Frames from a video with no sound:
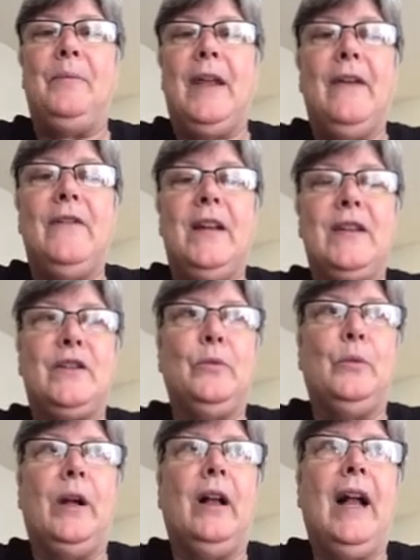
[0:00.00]
If it isn't
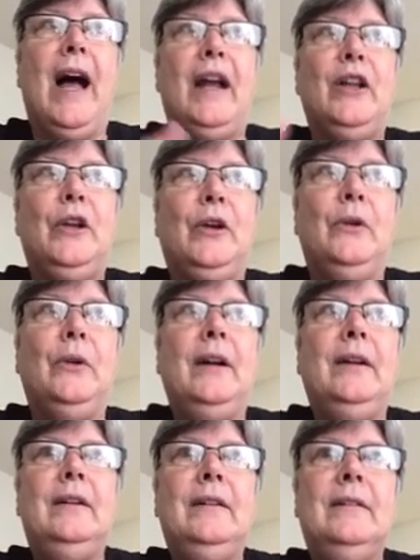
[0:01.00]
real, how do you
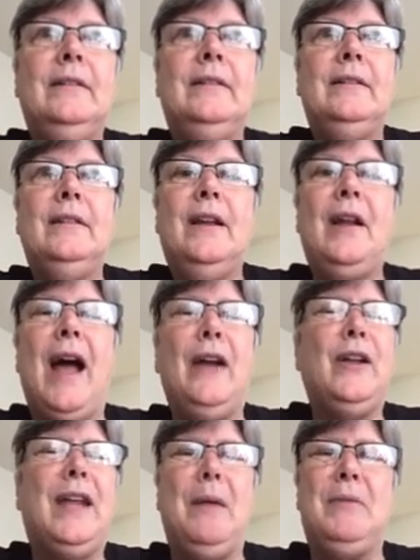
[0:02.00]

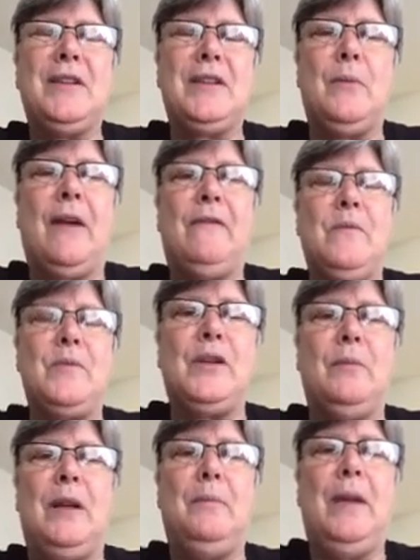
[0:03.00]
keep this away from
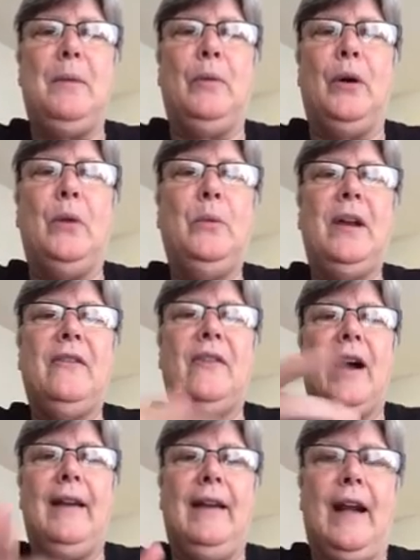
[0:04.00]
so many people? It would have
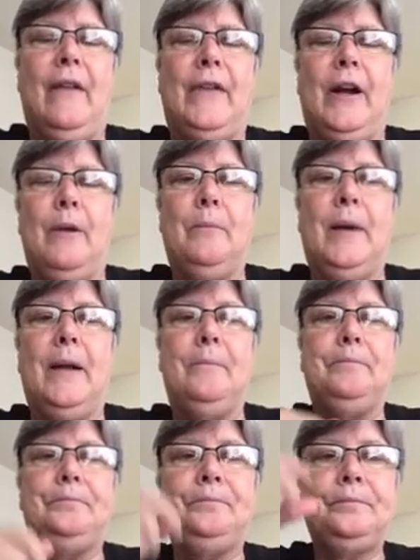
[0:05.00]
gotten out there. But
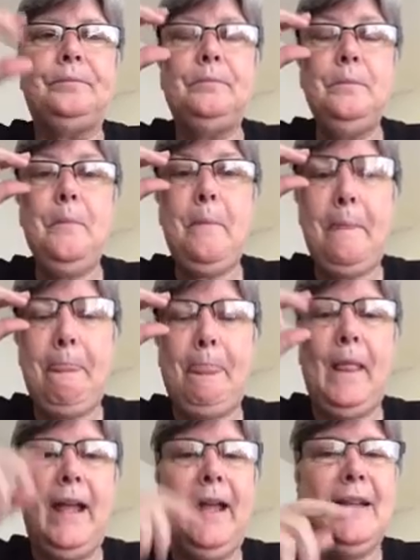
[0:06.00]

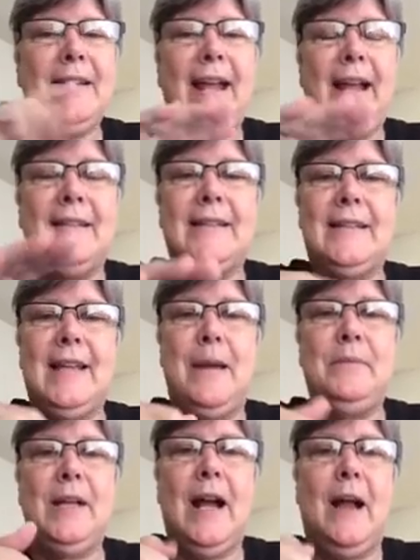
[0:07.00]
at the
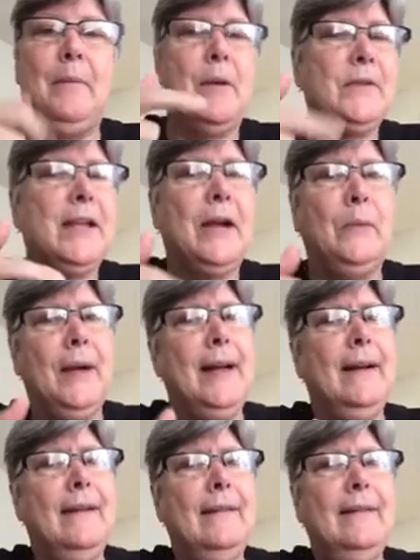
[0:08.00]
same time, I was like,
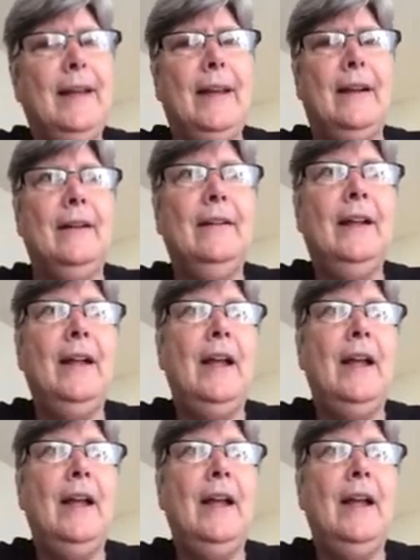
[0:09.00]
well, you know,